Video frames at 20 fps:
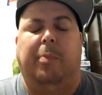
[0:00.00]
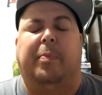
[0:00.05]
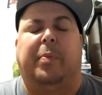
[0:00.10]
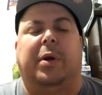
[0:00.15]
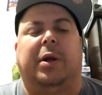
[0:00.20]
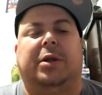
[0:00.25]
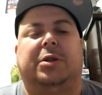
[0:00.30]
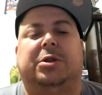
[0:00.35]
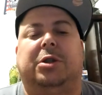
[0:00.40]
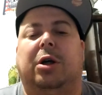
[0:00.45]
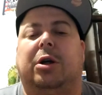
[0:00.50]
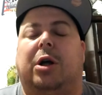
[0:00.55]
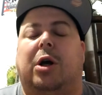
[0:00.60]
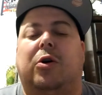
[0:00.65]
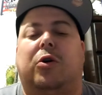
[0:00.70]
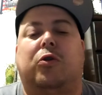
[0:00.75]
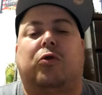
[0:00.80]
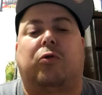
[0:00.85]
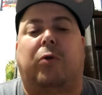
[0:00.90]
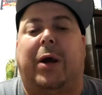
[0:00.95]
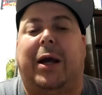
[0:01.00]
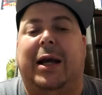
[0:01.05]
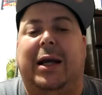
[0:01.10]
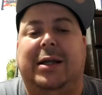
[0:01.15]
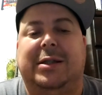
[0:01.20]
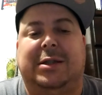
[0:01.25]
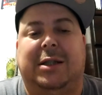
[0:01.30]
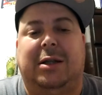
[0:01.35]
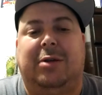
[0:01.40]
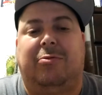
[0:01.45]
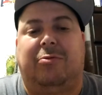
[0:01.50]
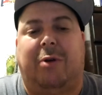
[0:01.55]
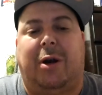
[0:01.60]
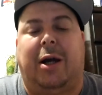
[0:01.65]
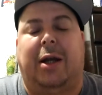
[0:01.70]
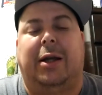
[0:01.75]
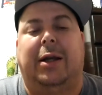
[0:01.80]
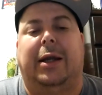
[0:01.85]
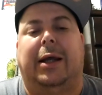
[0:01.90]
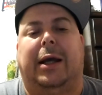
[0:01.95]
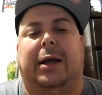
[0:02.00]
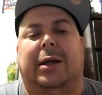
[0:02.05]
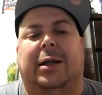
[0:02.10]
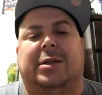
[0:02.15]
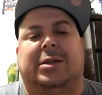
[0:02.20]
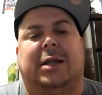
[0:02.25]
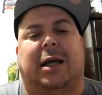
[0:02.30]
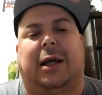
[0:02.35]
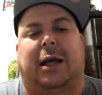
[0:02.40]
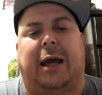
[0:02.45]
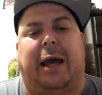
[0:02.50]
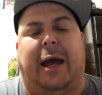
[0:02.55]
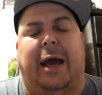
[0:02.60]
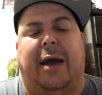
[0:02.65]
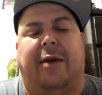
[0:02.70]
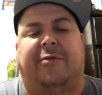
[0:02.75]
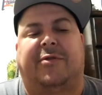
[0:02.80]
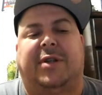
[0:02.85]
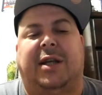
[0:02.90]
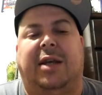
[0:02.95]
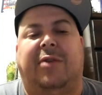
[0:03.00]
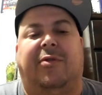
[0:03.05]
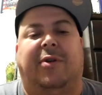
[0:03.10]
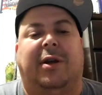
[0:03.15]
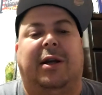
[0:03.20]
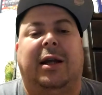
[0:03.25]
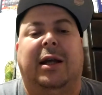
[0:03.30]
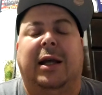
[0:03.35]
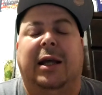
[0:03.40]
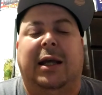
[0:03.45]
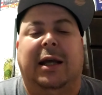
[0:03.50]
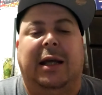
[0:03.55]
But it took a crazy run in the second half to even